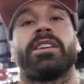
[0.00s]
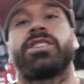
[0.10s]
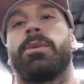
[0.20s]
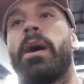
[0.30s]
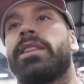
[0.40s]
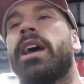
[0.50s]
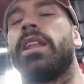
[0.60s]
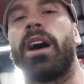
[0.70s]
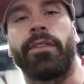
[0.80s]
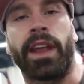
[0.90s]
it's just about that
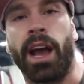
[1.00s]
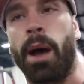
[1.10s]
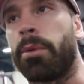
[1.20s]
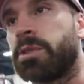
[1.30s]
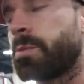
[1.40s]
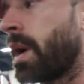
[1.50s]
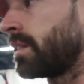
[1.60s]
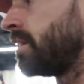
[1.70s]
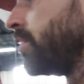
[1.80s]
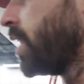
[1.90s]
love and that common
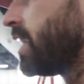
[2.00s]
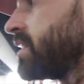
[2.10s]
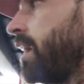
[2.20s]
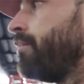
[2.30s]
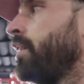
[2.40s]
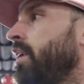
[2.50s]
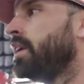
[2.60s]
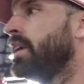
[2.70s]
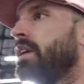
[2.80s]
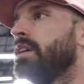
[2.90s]
respect and you guys have,
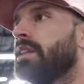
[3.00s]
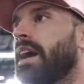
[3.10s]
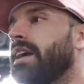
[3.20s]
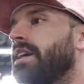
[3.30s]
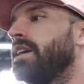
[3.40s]
like,